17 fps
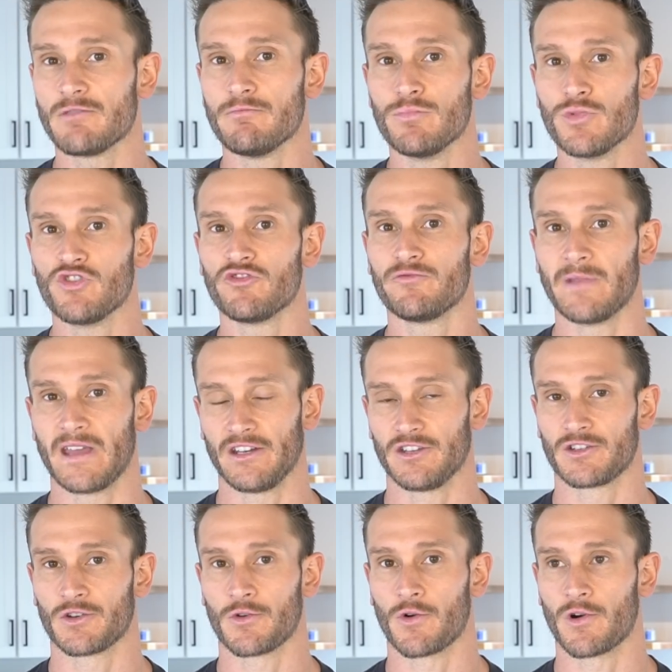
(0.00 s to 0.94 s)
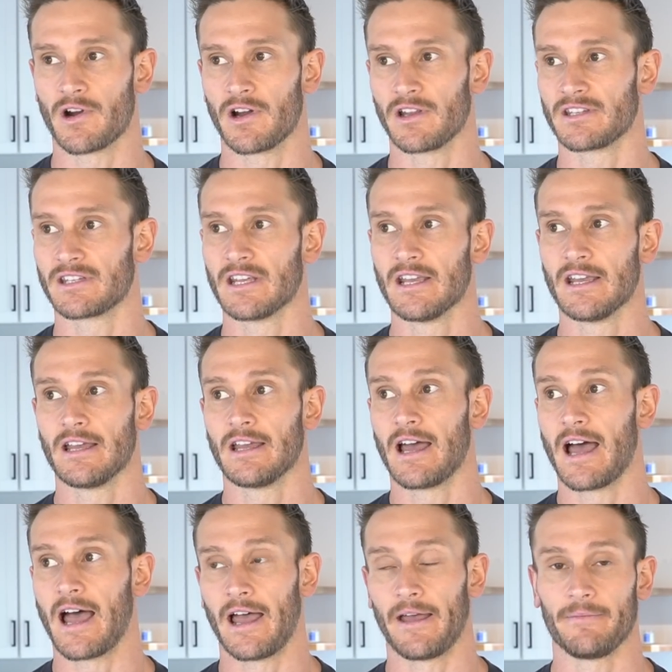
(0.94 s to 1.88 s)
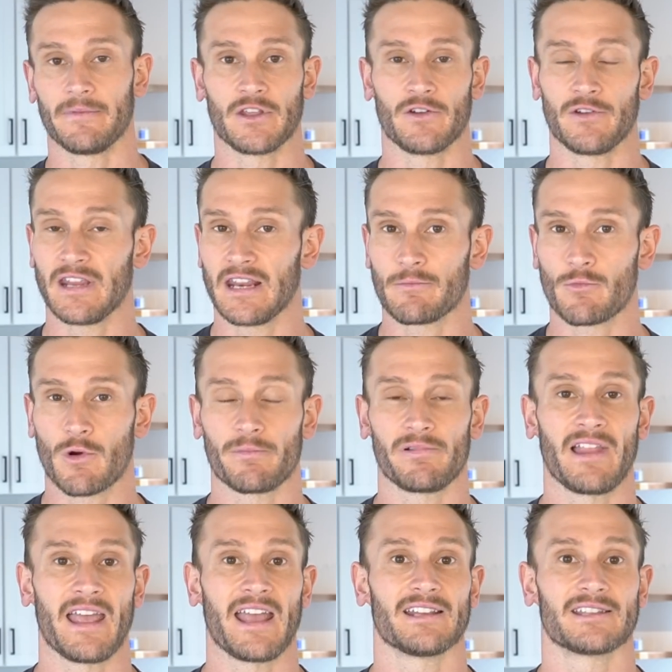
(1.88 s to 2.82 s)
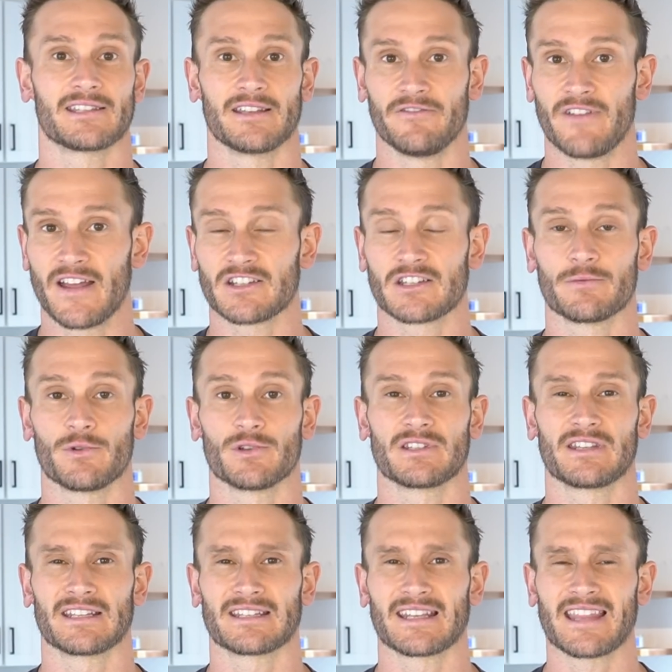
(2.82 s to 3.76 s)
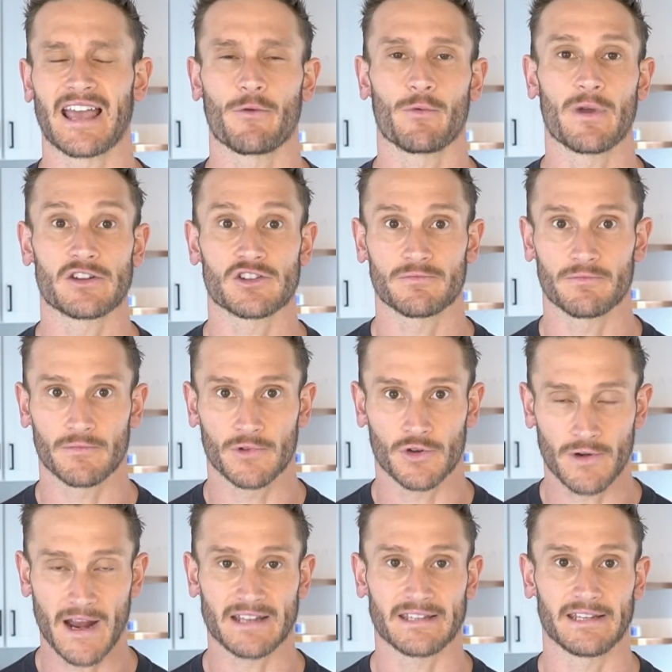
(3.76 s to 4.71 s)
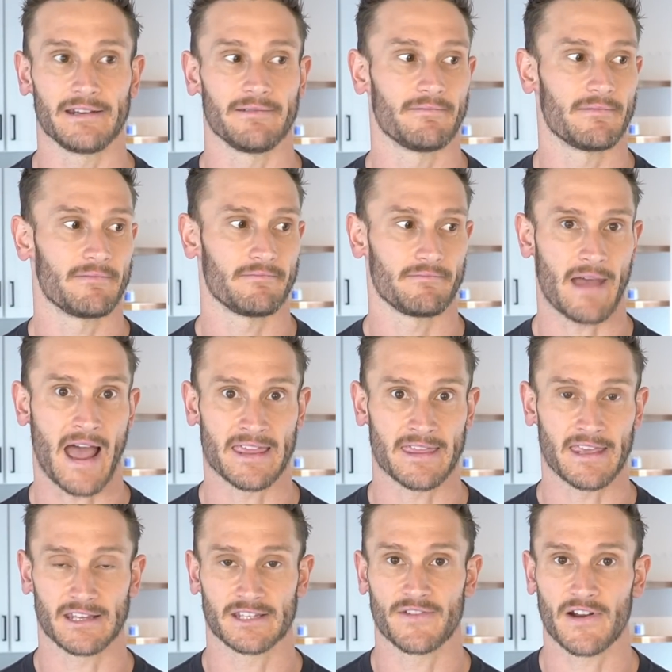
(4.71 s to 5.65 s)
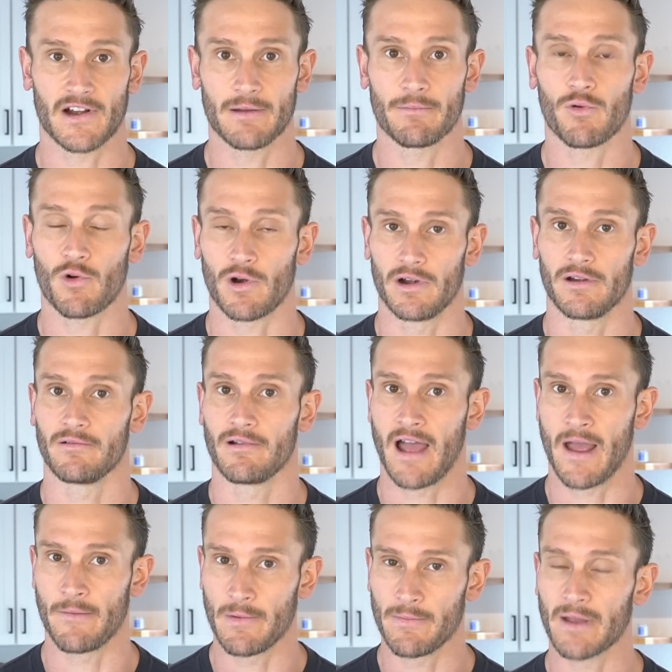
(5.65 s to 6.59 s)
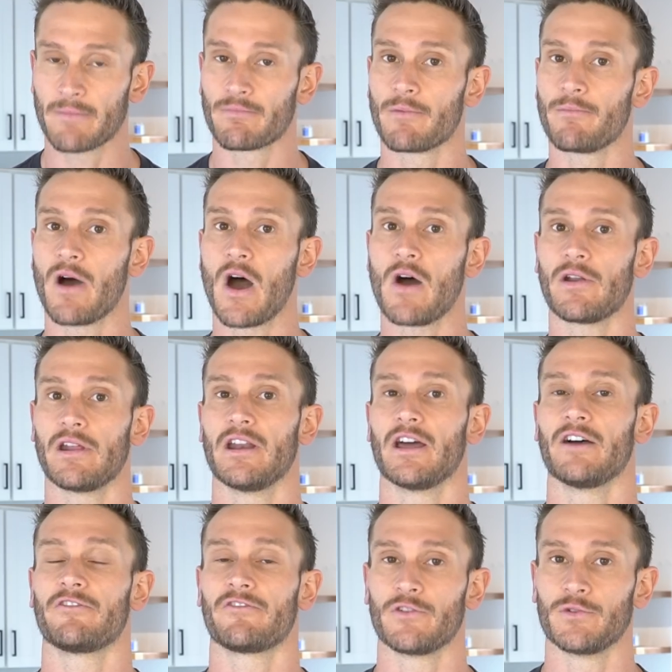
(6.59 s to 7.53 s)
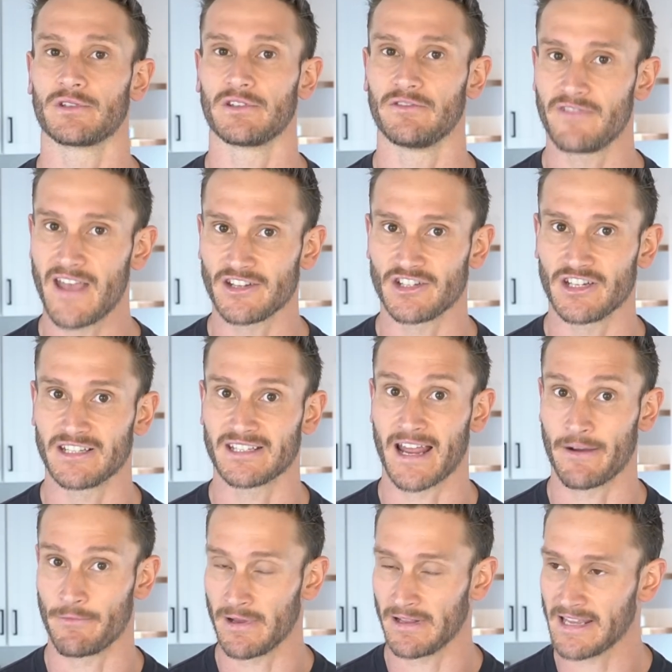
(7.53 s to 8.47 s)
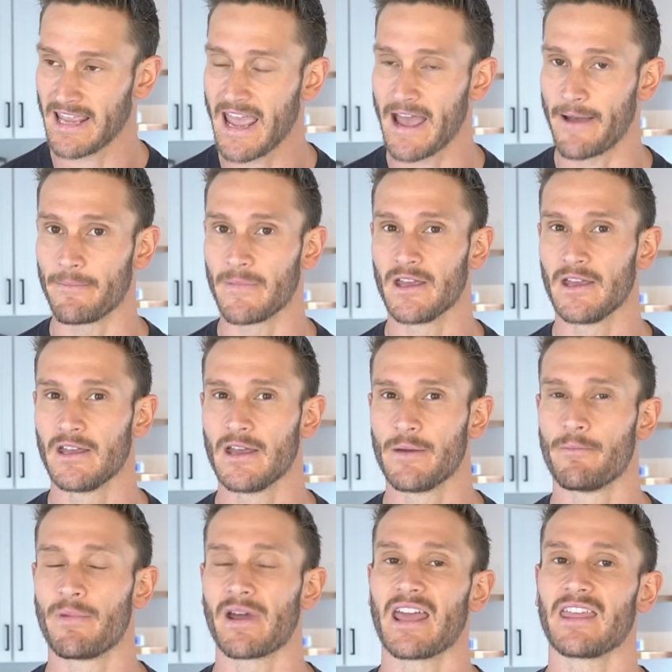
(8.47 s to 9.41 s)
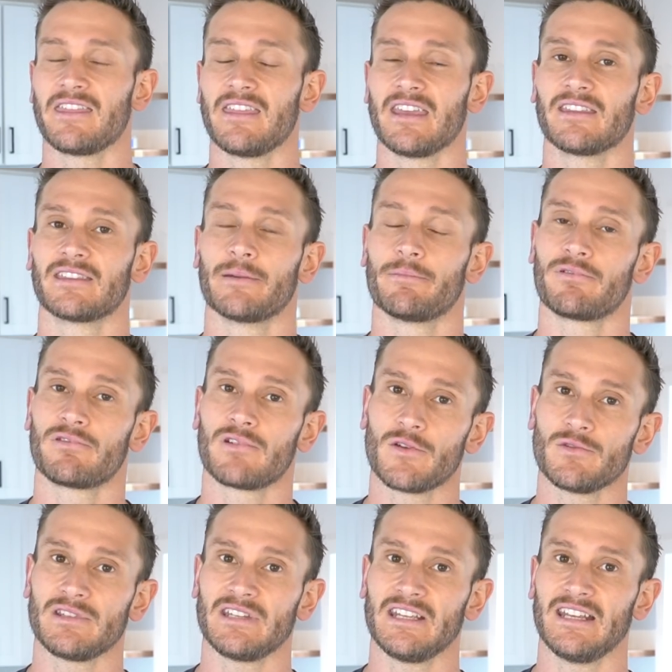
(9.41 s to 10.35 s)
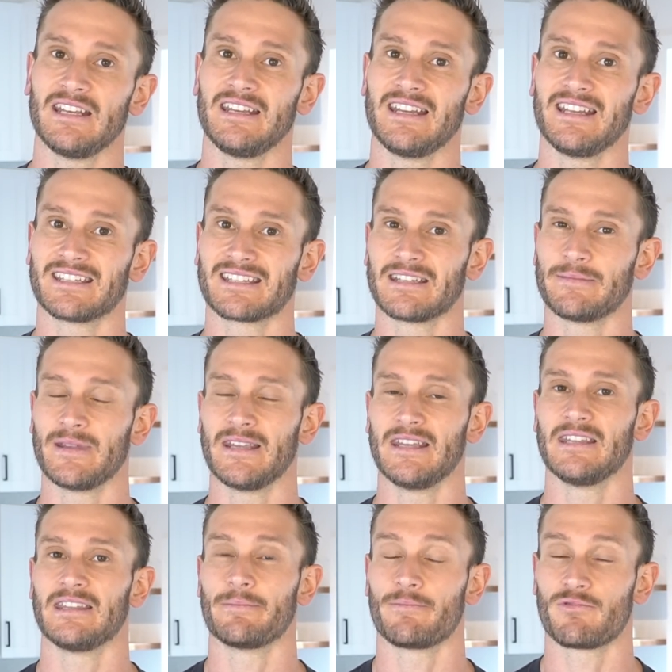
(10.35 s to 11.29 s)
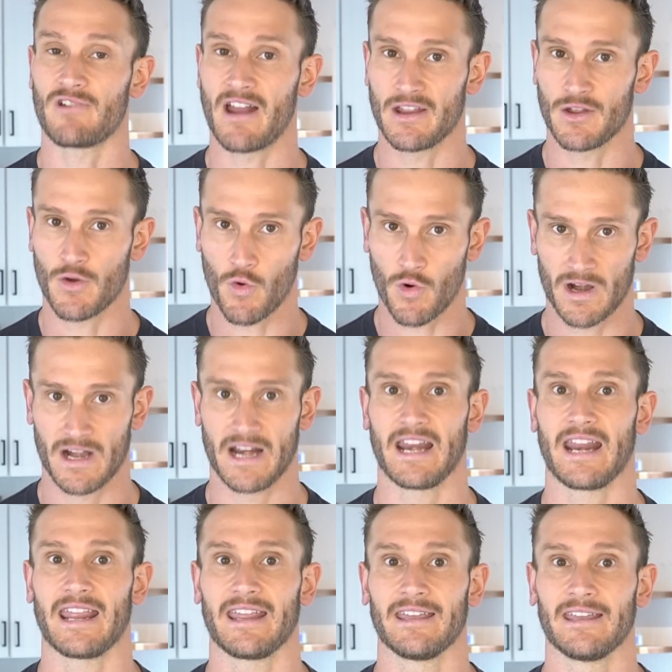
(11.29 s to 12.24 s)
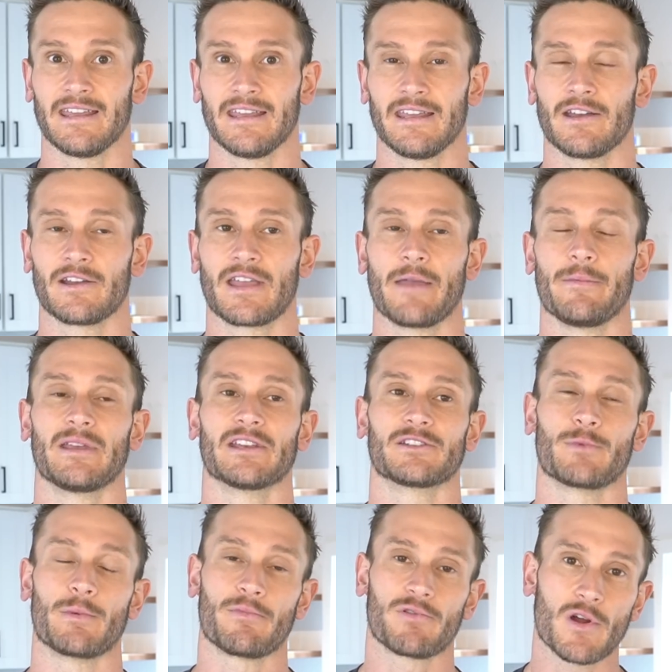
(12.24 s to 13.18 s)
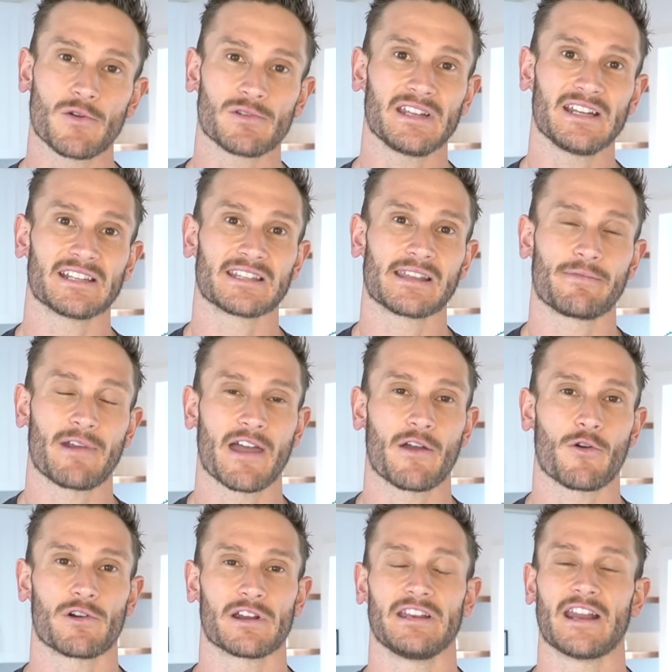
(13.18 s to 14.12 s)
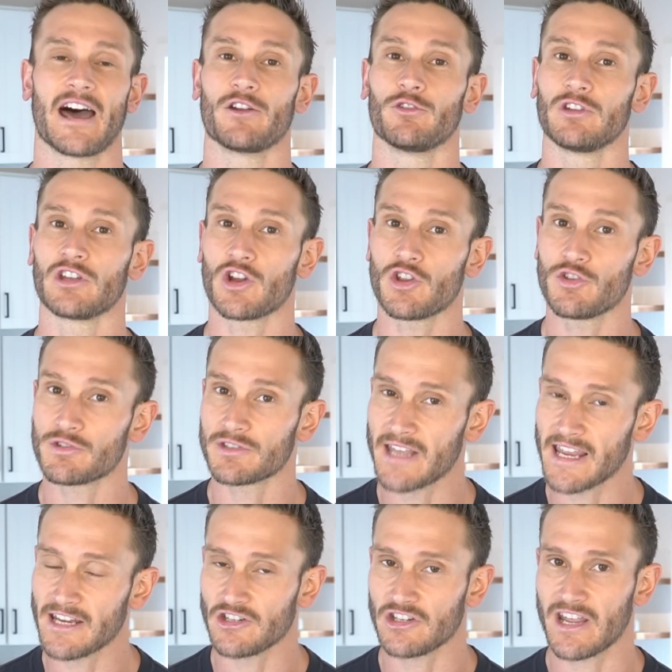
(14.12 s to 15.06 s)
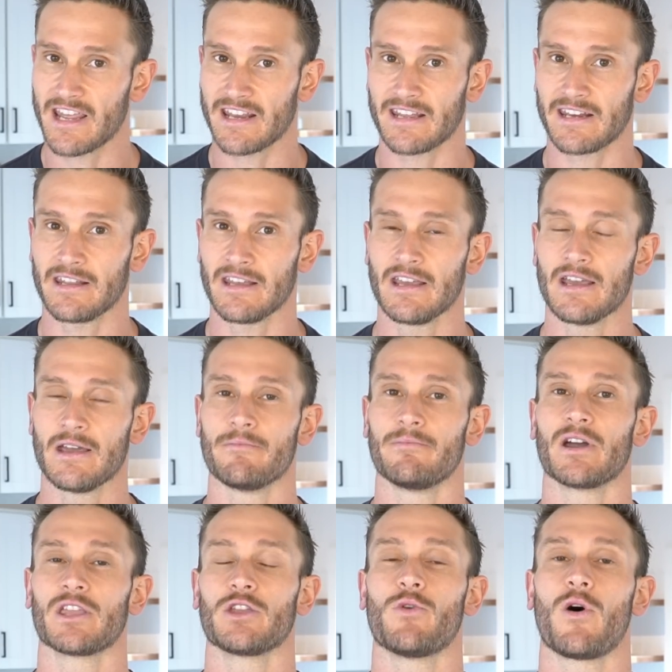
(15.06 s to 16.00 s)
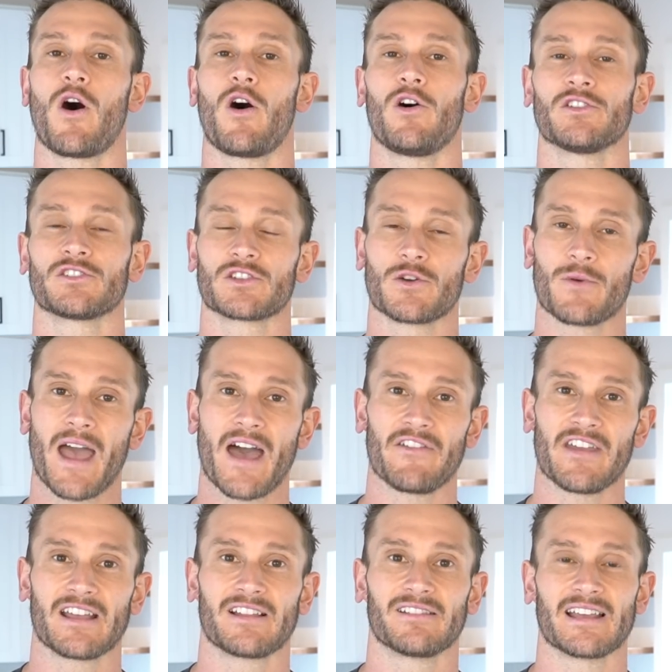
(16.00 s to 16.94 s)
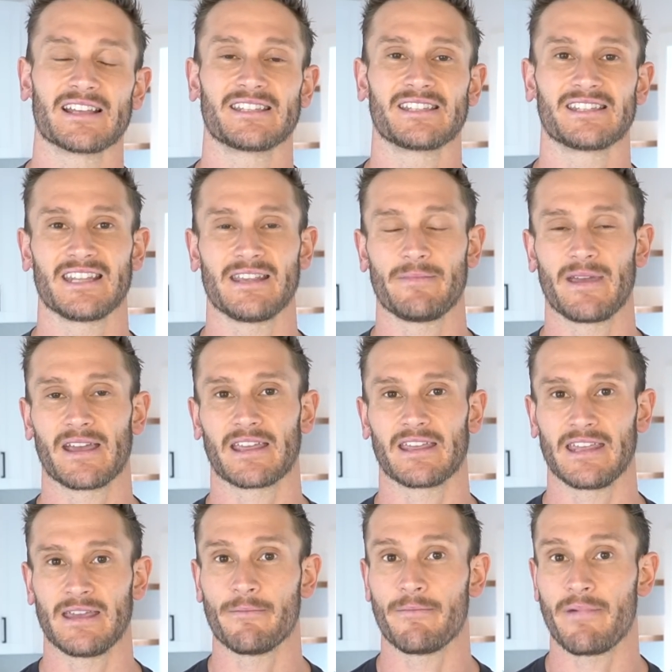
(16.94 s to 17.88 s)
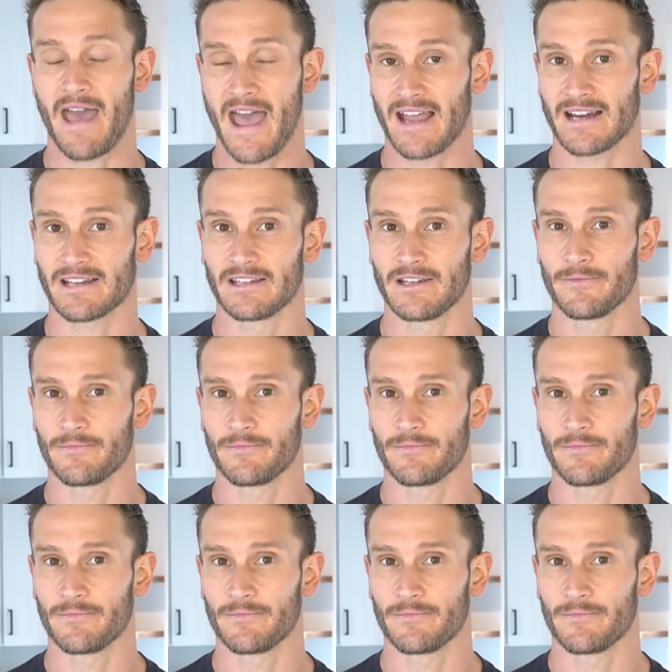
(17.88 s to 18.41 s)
a movement towards uh, you know, eating more plants and vegetables and things like that, which granted, I think is very important. I'm a big proponent of fruits and veggies. I really am. But I think that protein needs to be the priority. Okay, because when protein is the priority, not only are you satiated, but you also have a glycemic impact.